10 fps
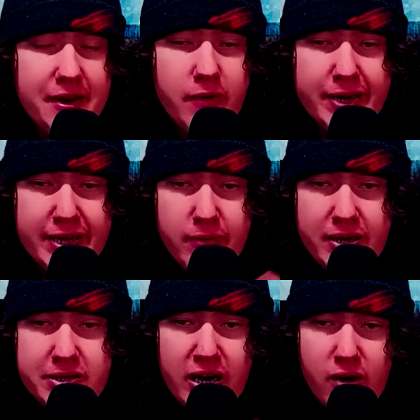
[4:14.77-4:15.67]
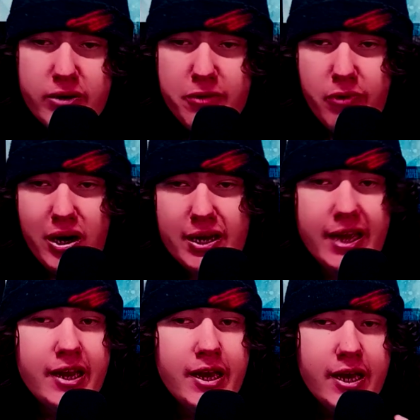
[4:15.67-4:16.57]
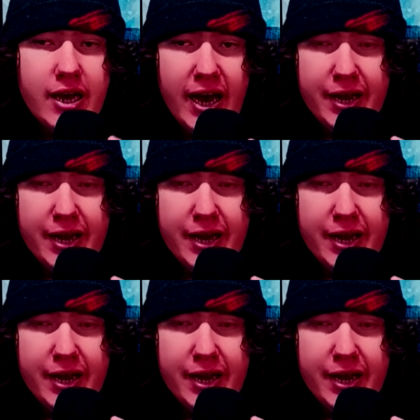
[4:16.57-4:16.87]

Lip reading: It had no idea what tone it wanted.